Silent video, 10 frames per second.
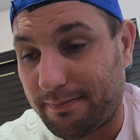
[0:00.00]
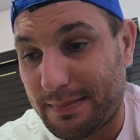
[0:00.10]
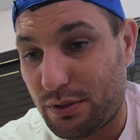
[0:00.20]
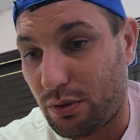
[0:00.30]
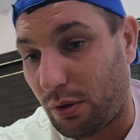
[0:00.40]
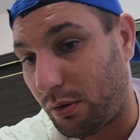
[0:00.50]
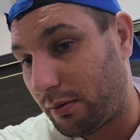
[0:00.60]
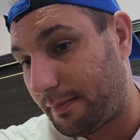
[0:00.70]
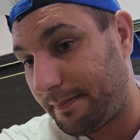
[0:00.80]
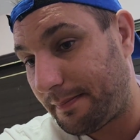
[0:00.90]

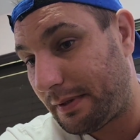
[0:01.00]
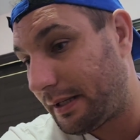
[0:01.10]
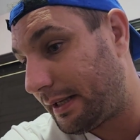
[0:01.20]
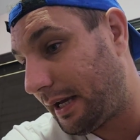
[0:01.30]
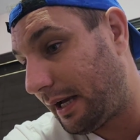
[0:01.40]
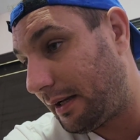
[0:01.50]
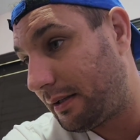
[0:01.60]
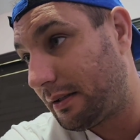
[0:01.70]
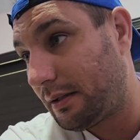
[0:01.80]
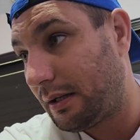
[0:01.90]
So yeah.
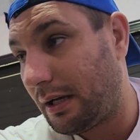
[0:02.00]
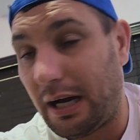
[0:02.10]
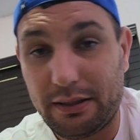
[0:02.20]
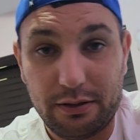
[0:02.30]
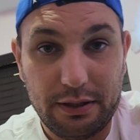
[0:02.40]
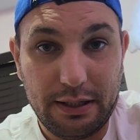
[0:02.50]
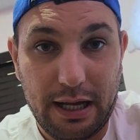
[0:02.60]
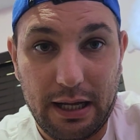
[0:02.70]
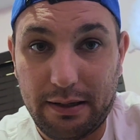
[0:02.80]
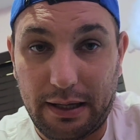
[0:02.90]
Other than
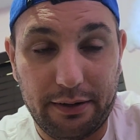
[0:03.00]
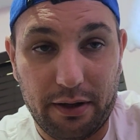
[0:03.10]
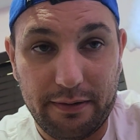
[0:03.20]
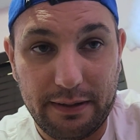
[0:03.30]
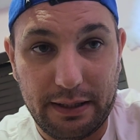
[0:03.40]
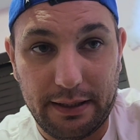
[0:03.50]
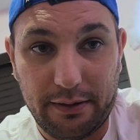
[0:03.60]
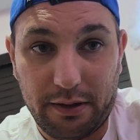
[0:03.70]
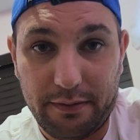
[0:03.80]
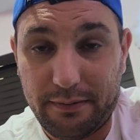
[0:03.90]
that, I love it. I
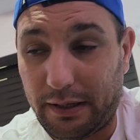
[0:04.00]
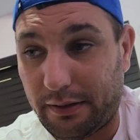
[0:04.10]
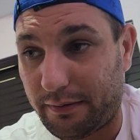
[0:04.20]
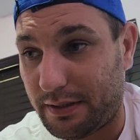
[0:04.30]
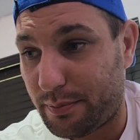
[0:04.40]
love this